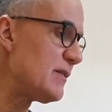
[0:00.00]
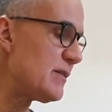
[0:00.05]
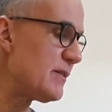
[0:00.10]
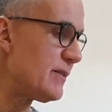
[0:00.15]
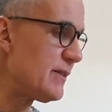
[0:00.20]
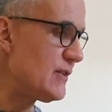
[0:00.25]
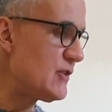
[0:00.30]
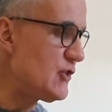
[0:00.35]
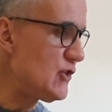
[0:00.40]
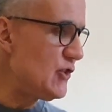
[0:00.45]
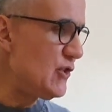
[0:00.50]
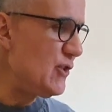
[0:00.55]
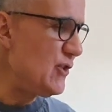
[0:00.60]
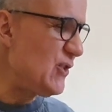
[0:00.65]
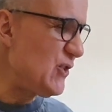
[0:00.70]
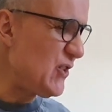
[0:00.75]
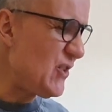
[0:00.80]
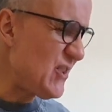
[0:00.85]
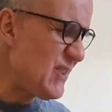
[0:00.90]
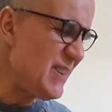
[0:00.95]
The
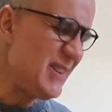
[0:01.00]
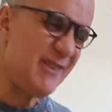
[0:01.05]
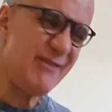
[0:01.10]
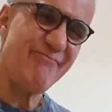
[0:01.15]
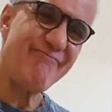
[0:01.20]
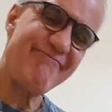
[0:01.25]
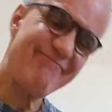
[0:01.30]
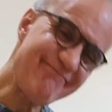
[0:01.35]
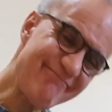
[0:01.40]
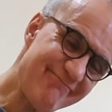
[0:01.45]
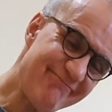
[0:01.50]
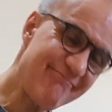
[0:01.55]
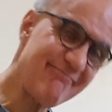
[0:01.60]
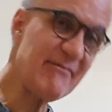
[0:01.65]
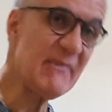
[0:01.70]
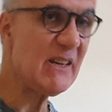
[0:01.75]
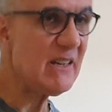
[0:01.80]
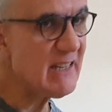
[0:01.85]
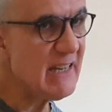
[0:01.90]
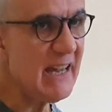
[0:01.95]
tuners,
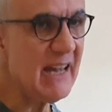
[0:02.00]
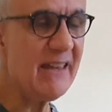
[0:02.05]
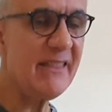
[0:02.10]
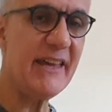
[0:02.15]
yeah,